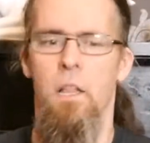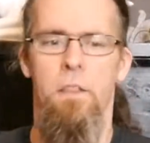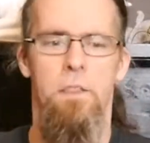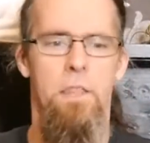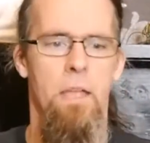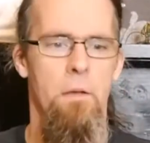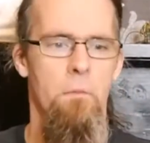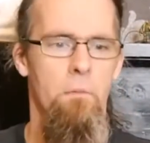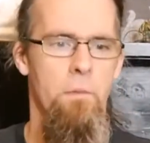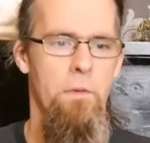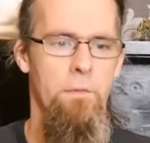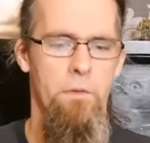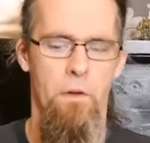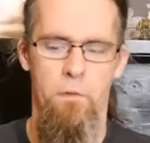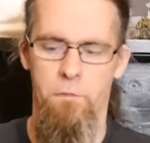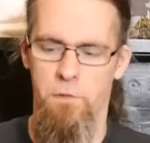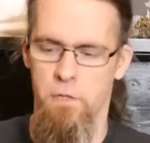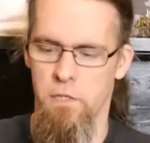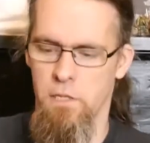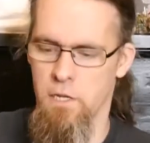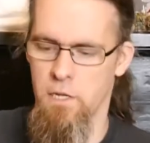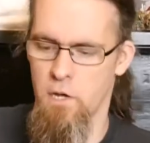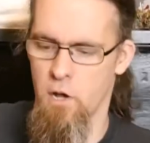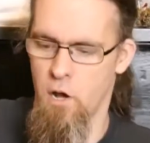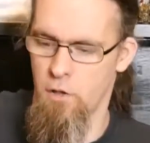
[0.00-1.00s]
Then we've
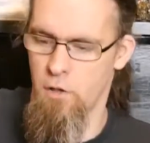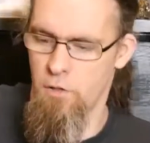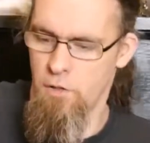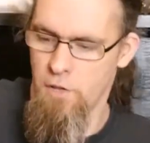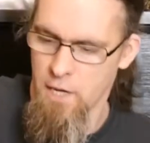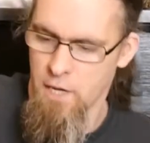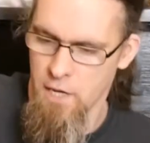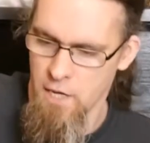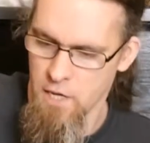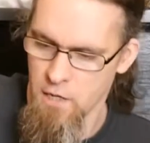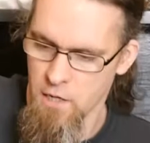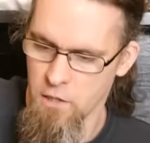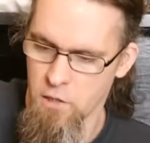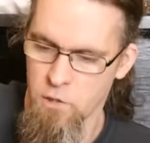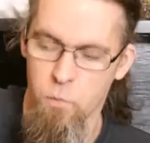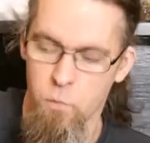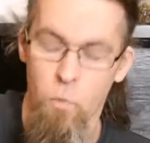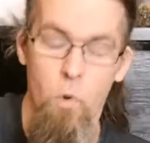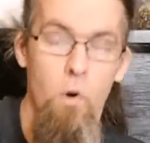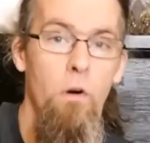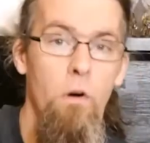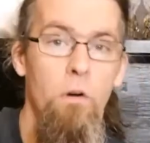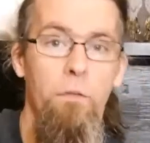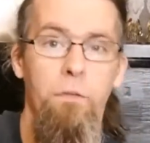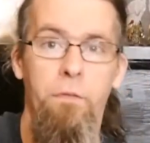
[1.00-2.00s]
obviously got the
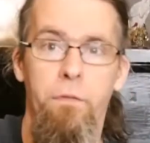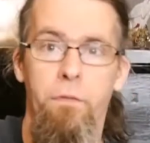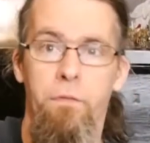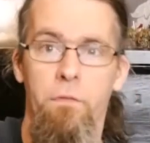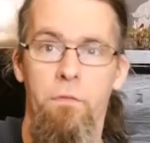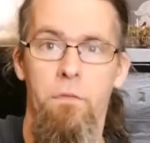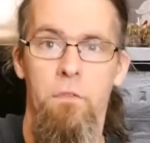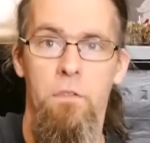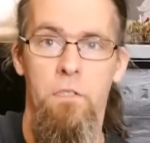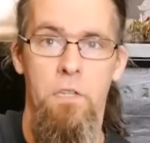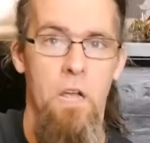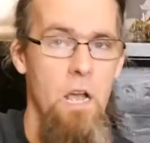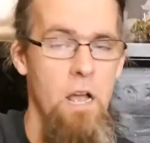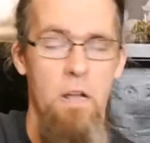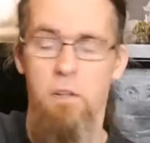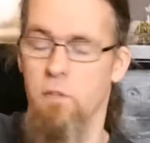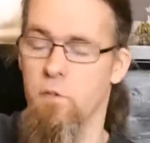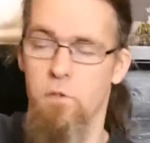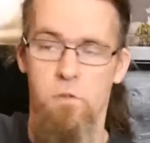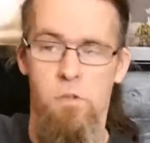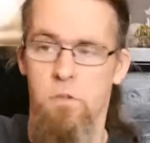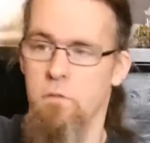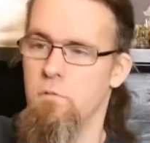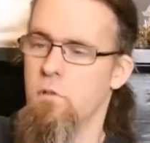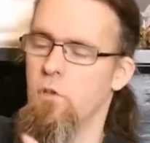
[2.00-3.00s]
Dark
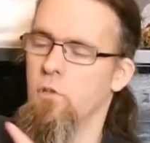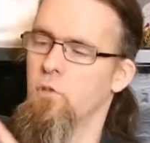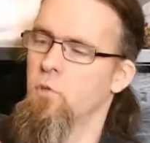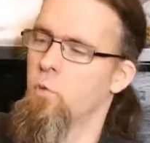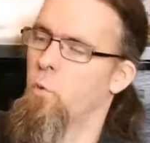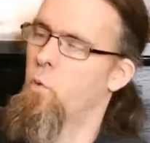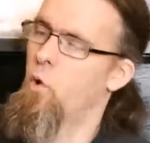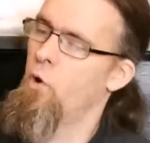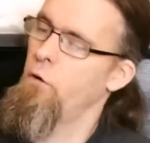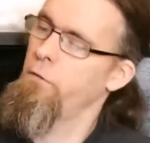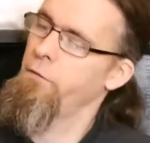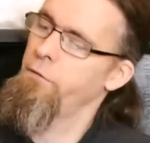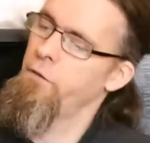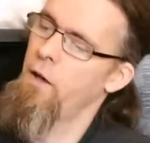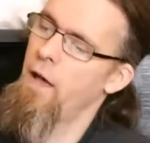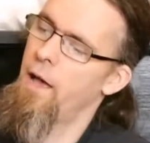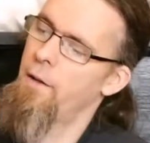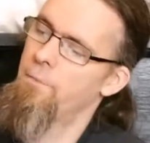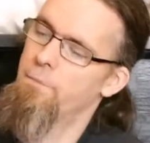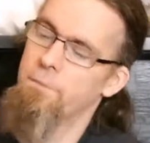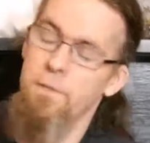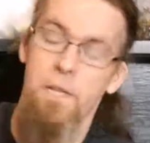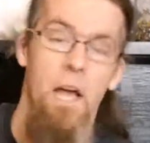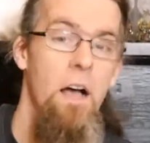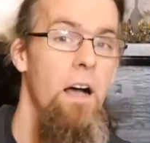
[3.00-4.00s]

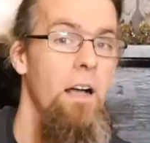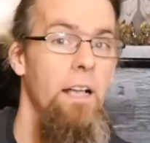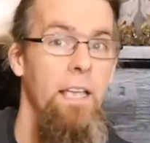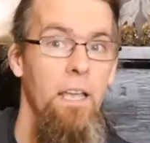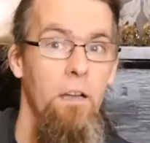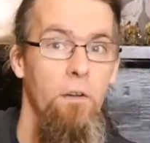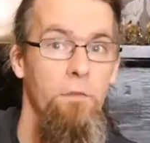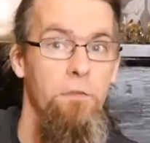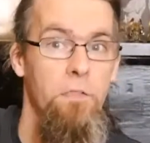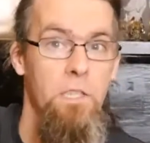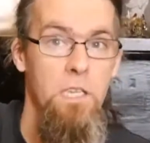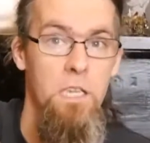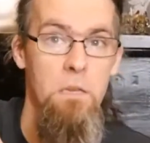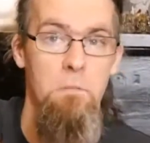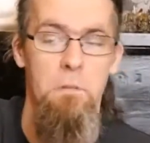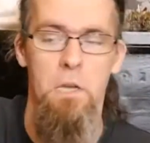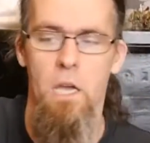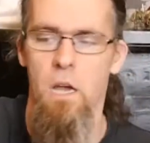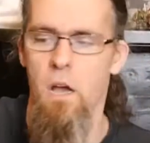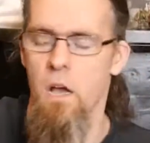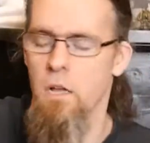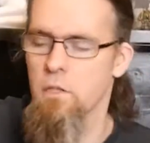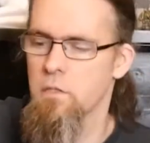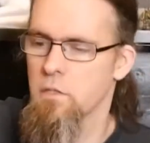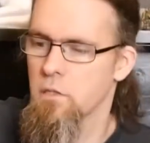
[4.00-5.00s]
Elf team
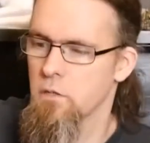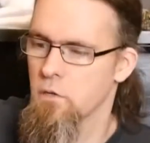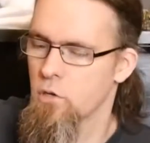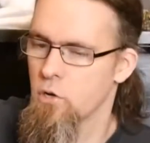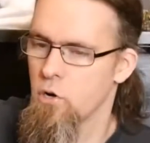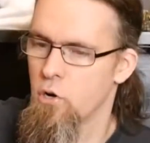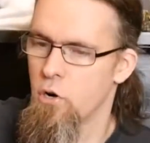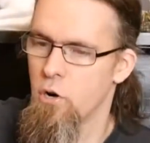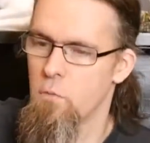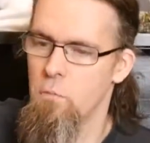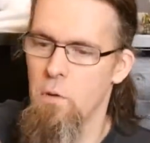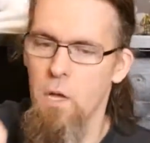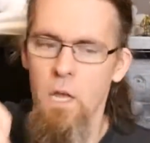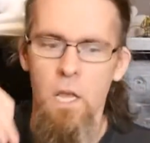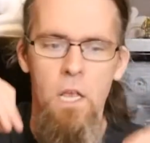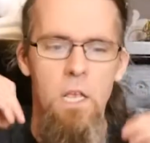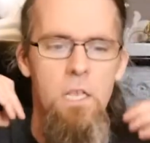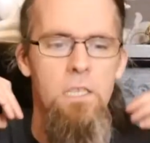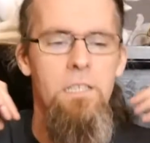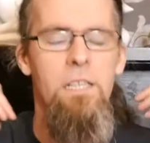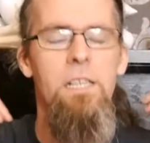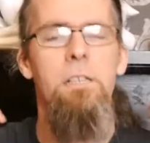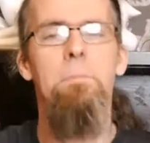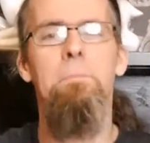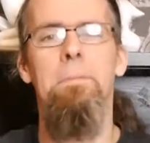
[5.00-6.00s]
cards to come.
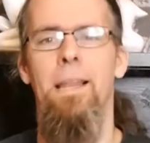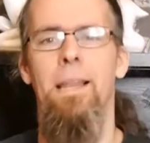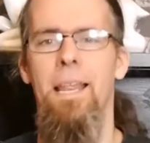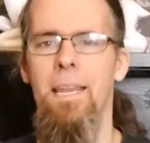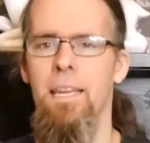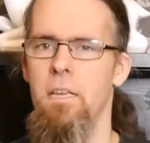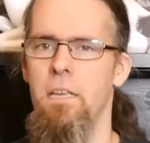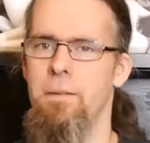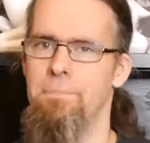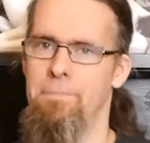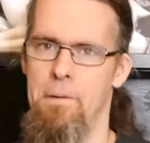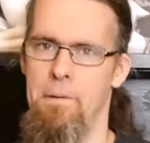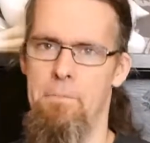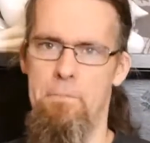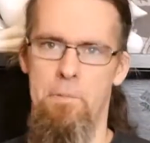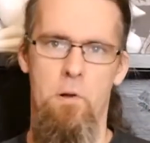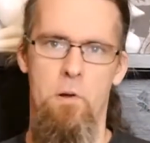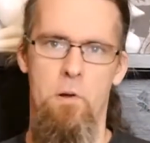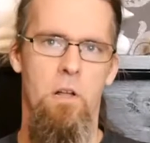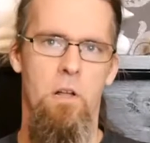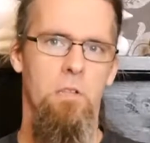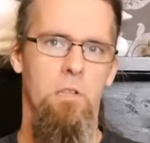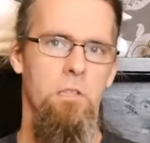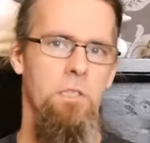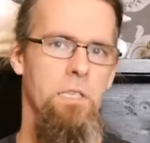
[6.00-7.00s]
So there's plenty of Blood
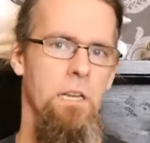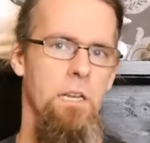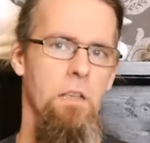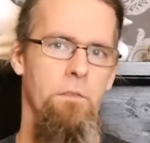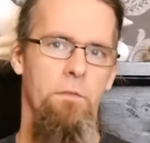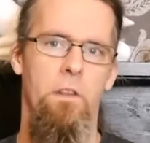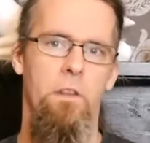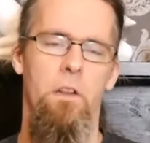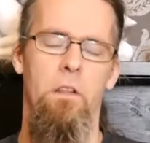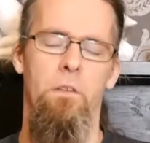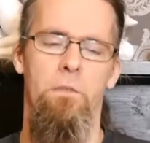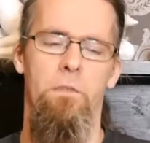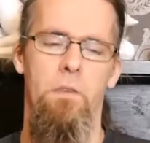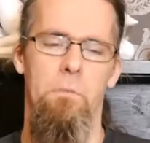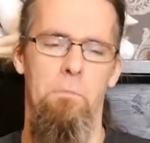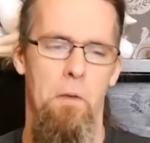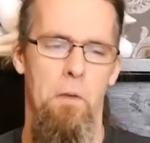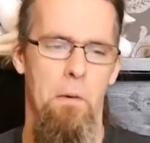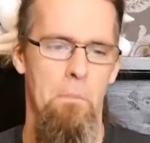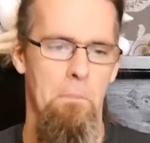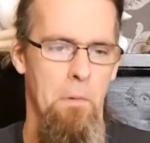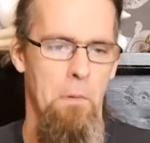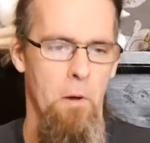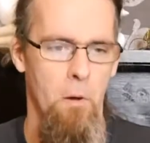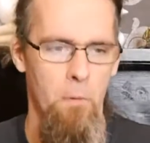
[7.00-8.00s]
content if you love your
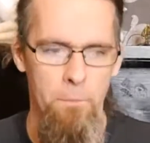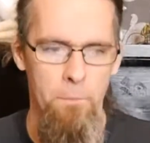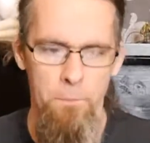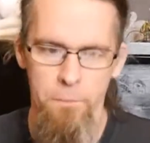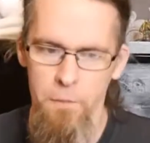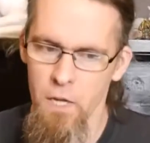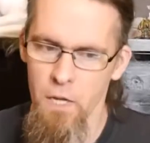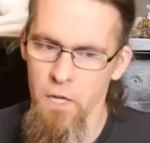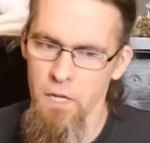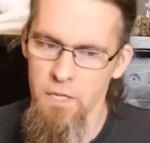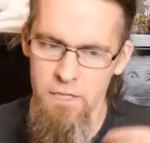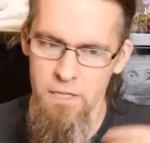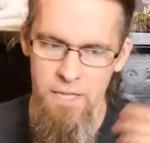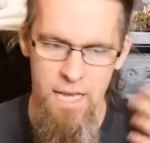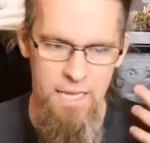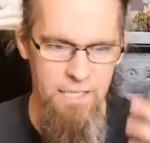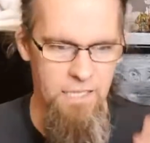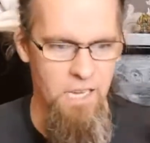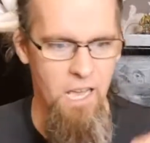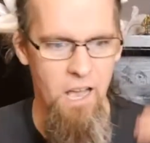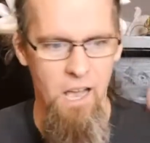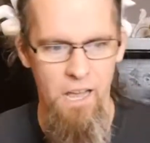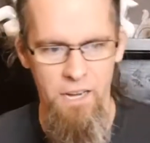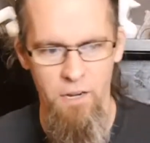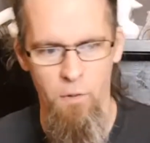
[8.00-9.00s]
Blood Bowl. So that's
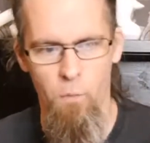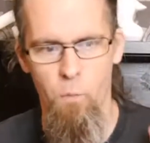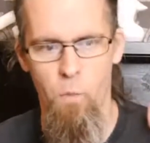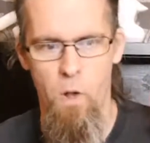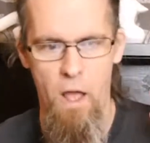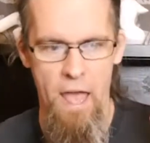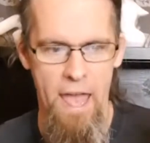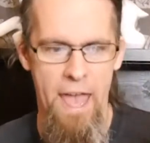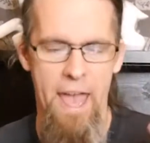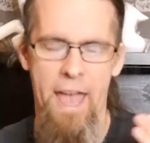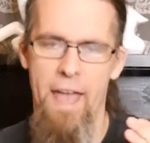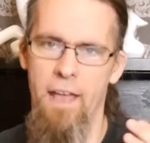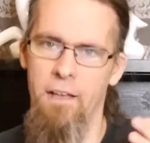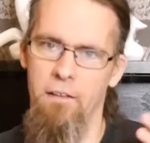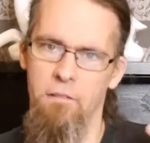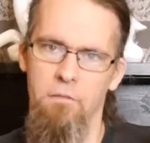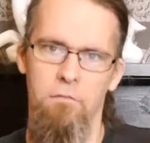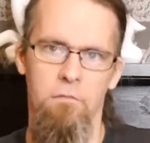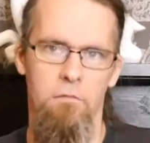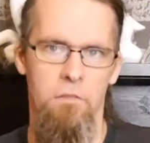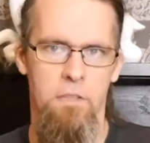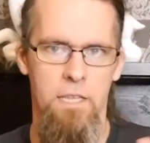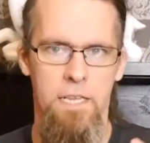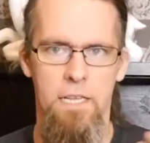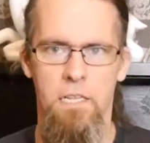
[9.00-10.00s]
kind of where
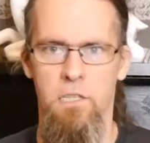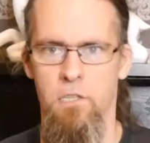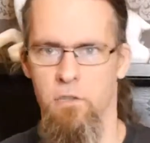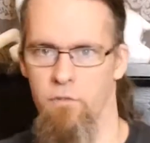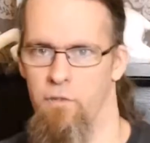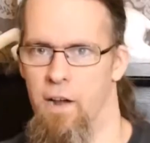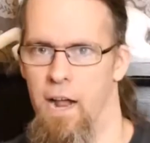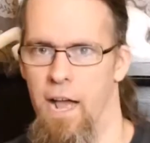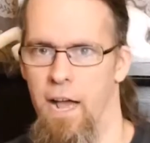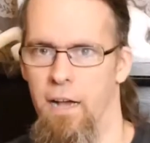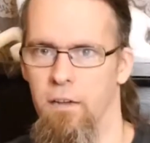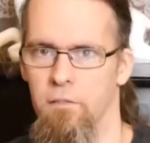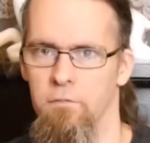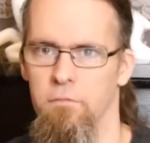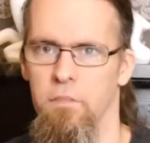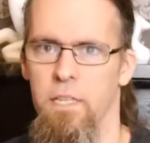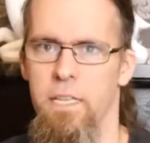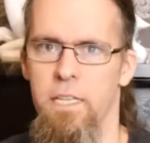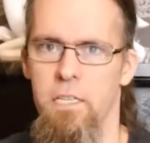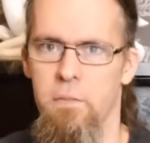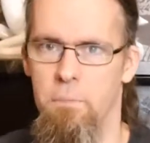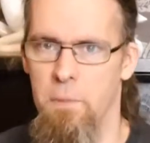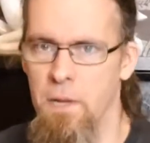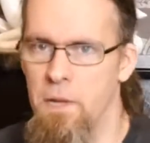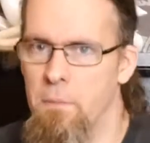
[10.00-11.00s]
things are at.
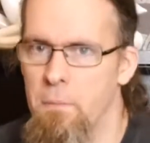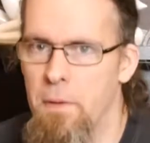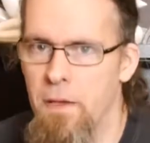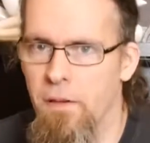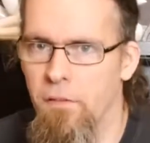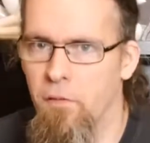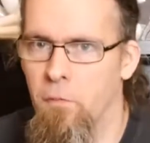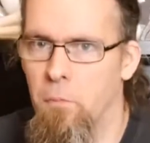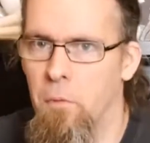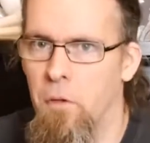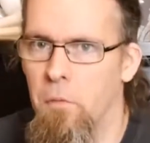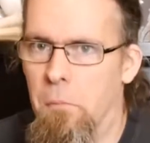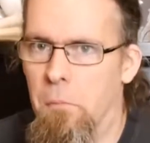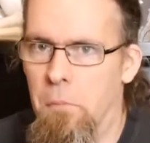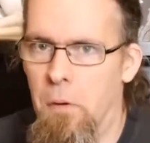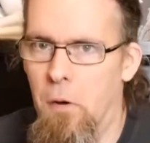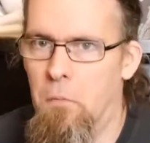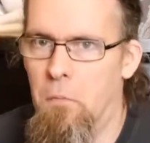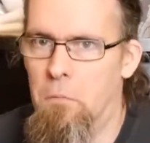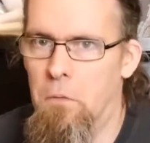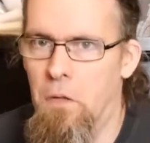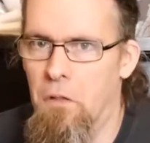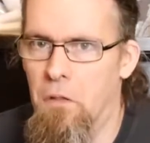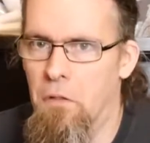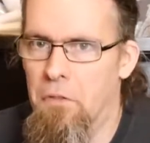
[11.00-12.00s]
It's been a bit of a Blood
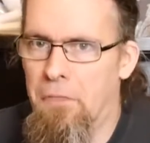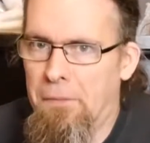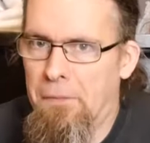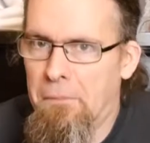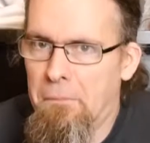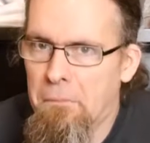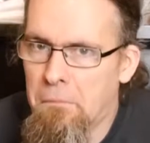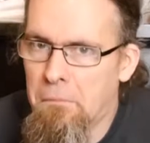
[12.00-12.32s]
Bowl month.